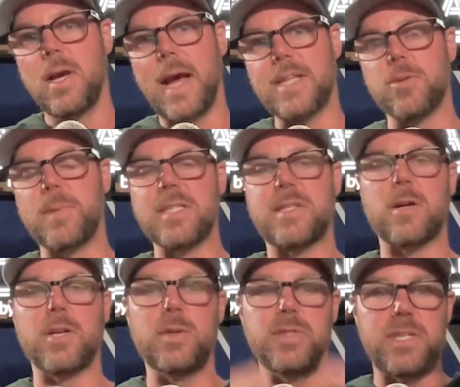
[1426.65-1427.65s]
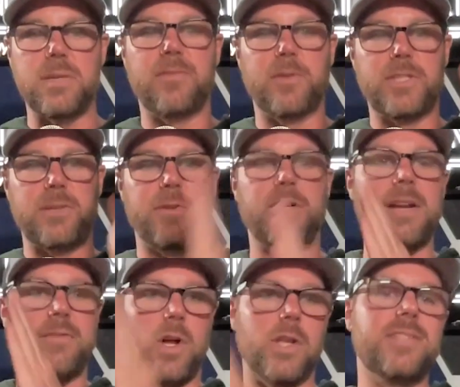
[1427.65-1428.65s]
And so, because they're using them for different
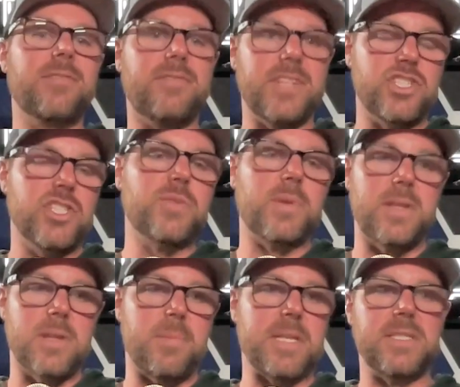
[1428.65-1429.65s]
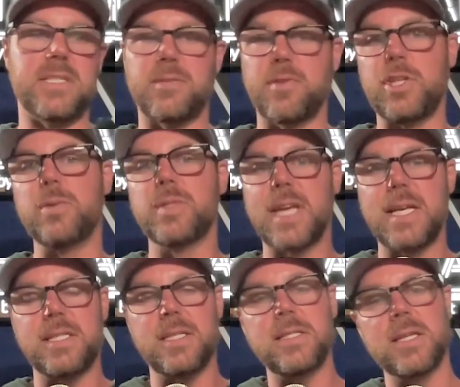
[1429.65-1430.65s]
kind of call it divisions within the business, different use
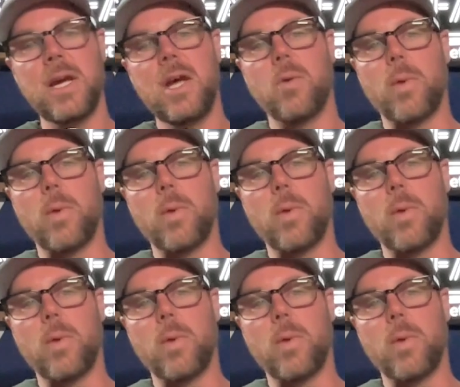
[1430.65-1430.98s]
cases,